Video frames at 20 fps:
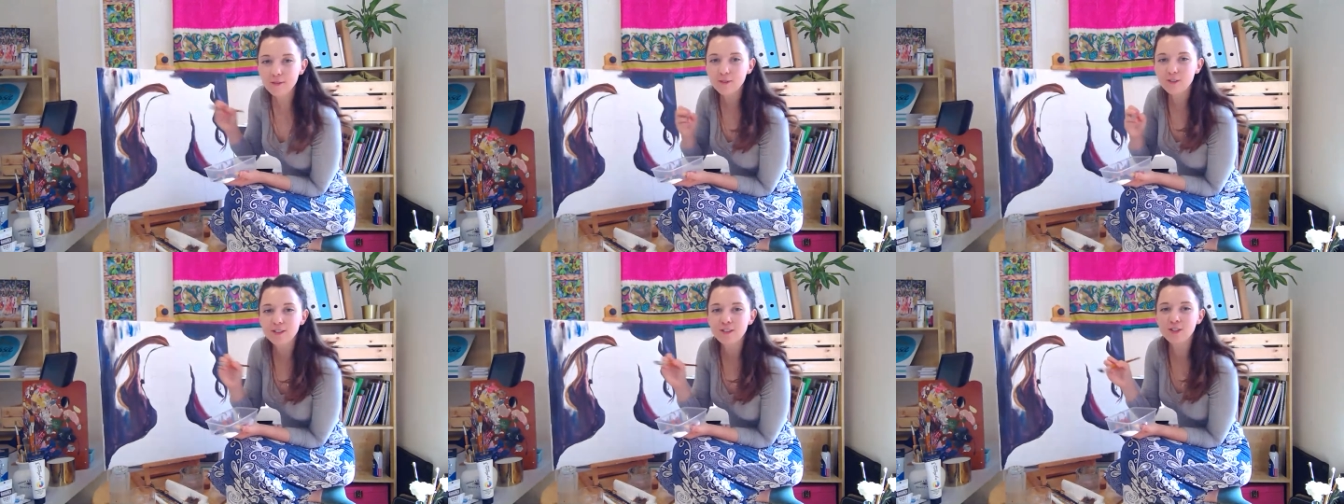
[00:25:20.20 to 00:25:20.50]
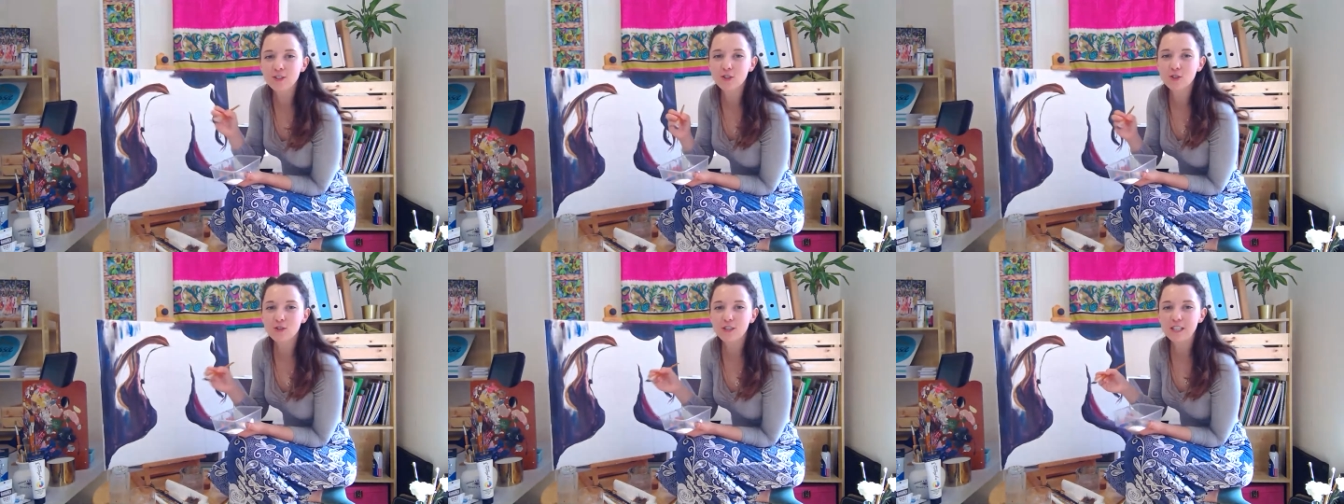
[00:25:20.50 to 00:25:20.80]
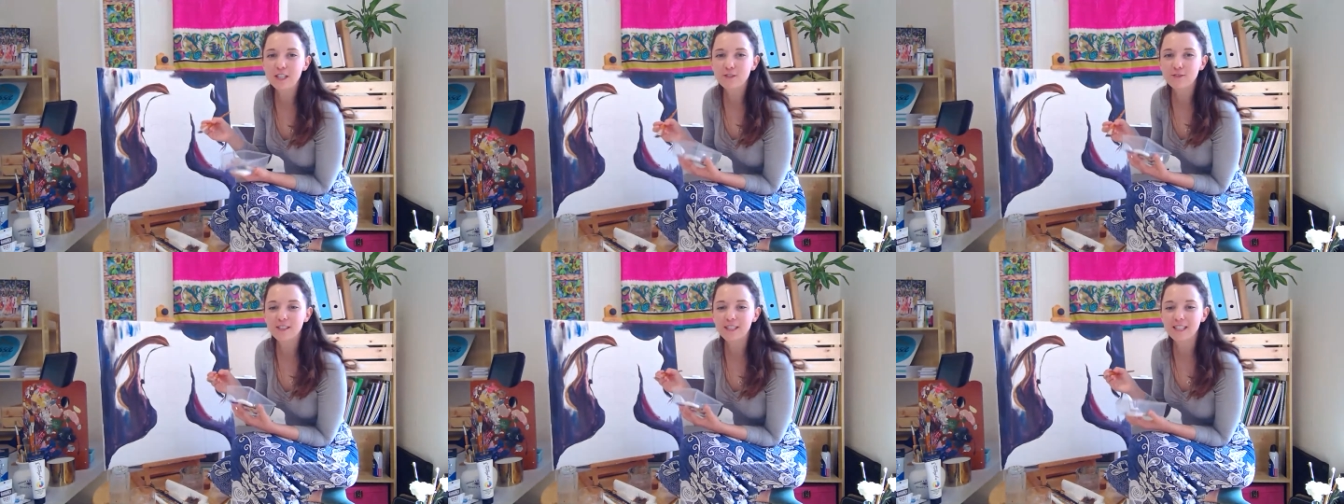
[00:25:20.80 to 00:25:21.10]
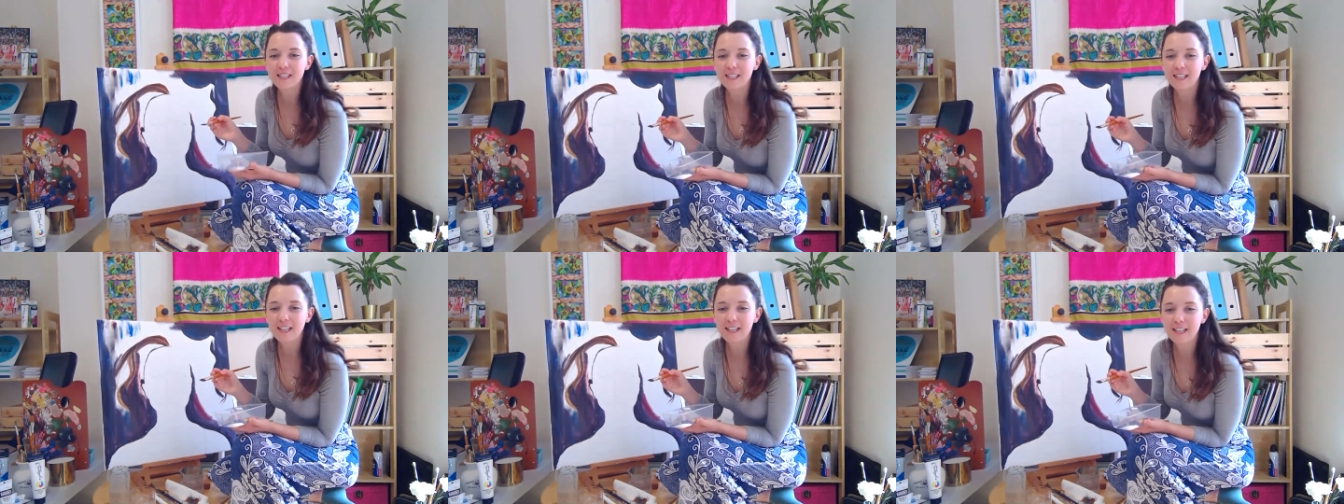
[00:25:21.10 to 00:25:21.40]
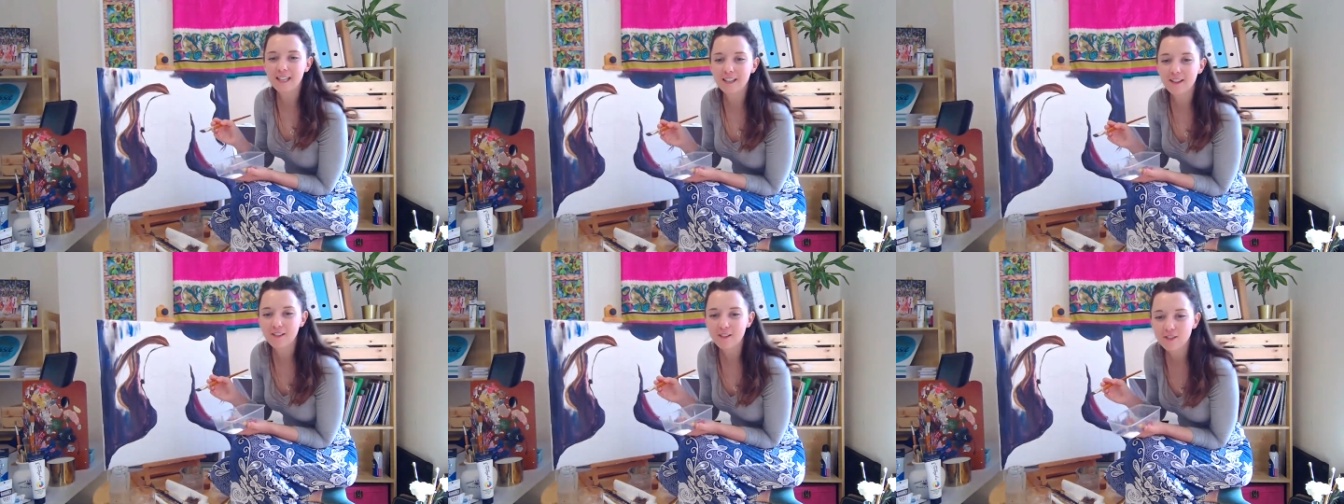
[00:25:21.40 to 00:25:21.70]
if anyone's joined
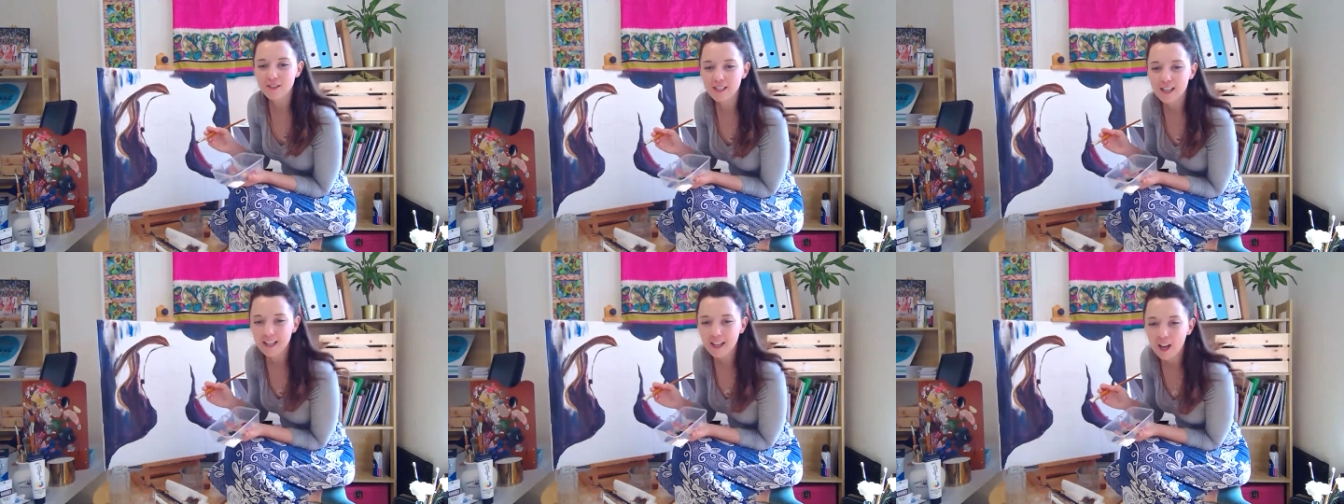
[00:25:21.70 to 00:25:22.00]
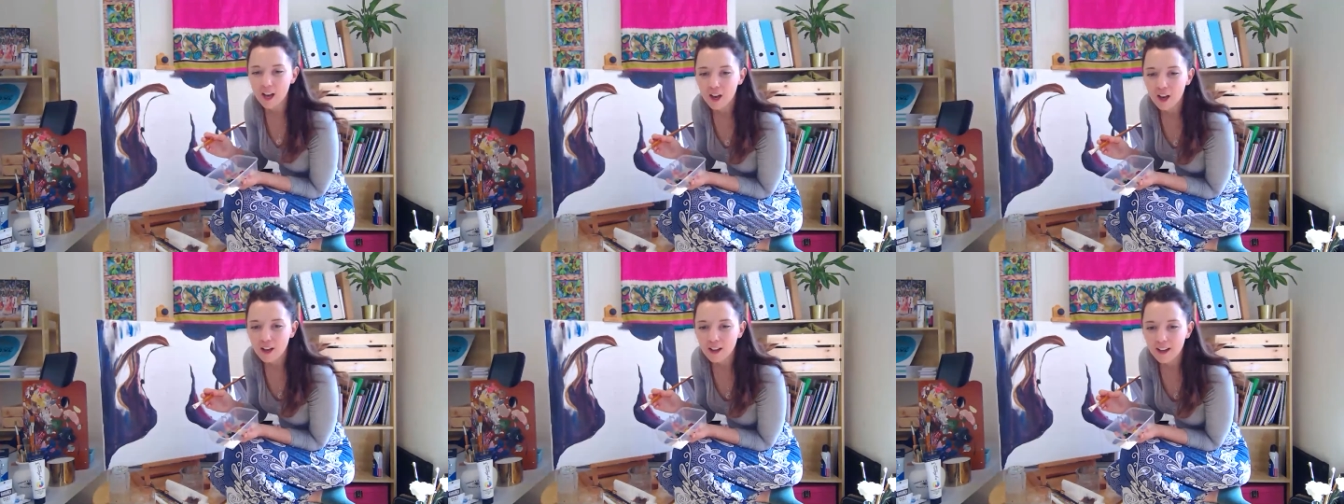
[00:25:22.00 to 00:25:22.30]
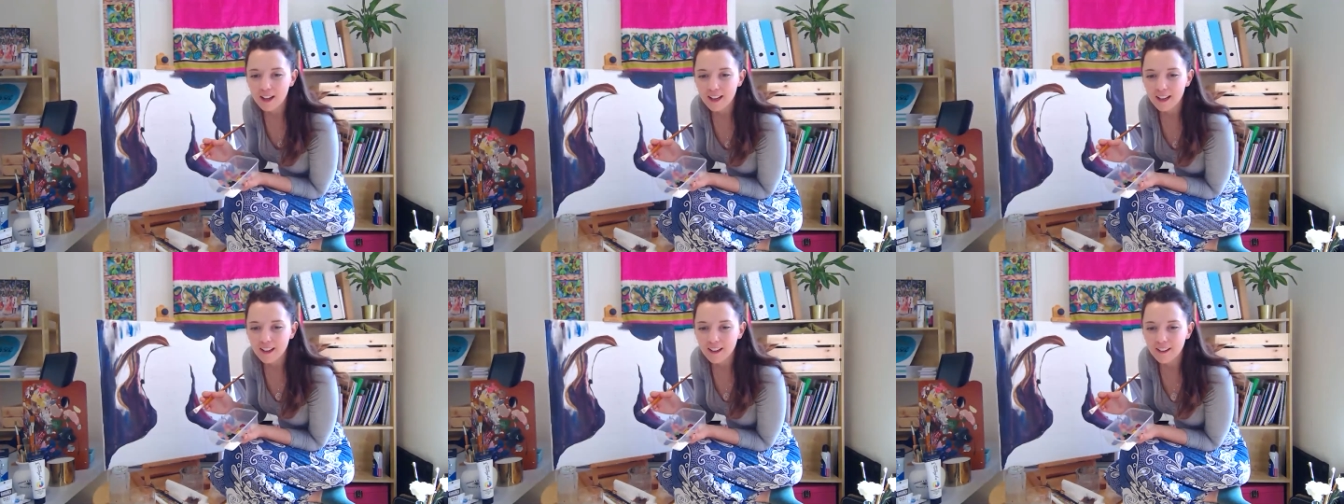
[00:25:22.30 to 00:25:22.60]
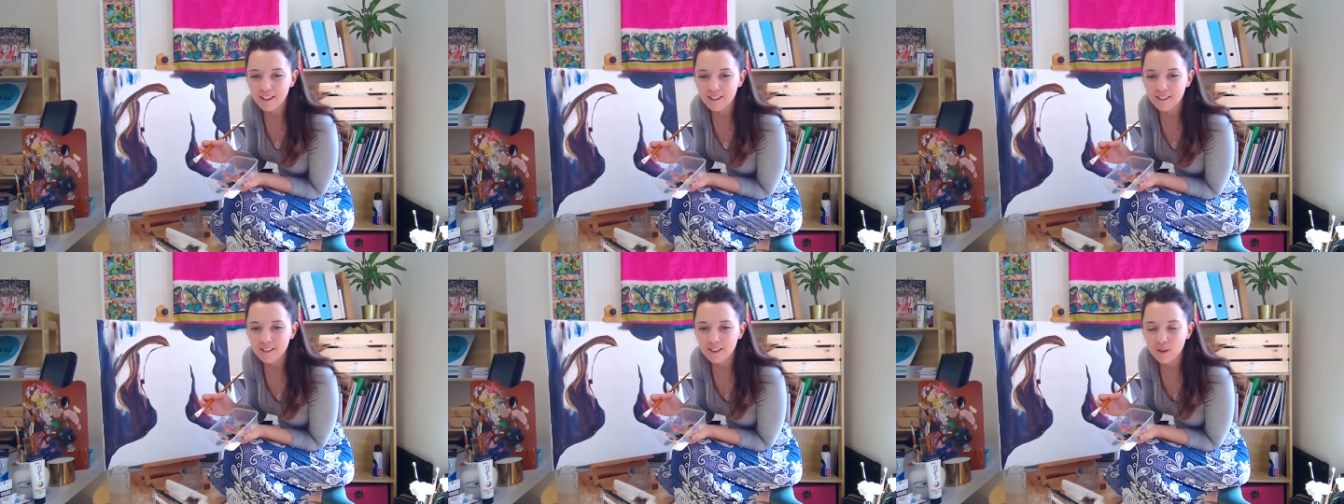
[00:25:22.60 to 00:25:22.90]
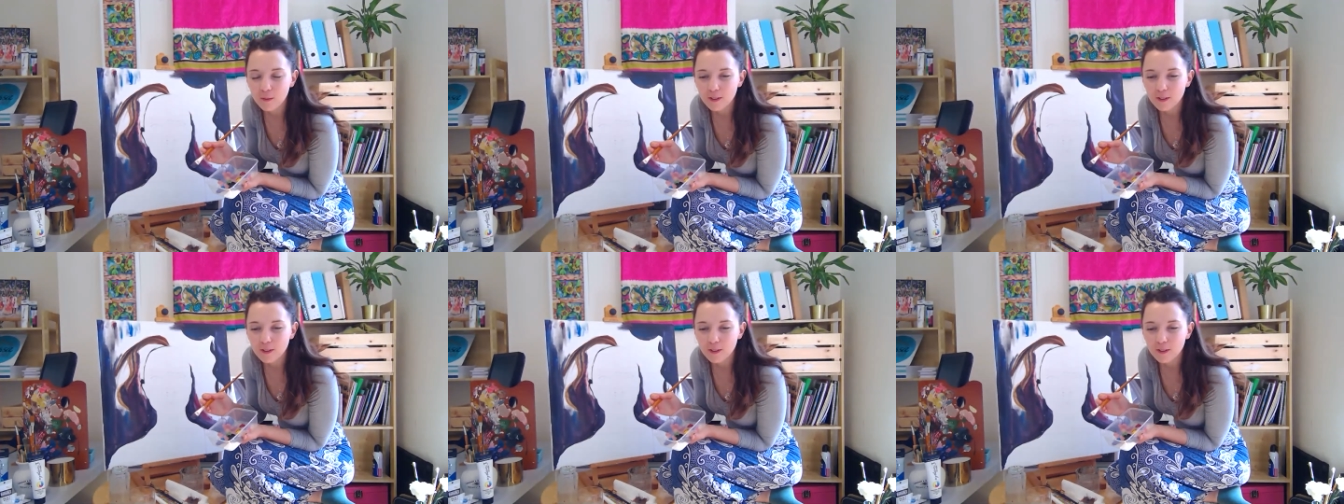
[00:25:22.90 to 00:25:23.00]
recently and I've not said hello.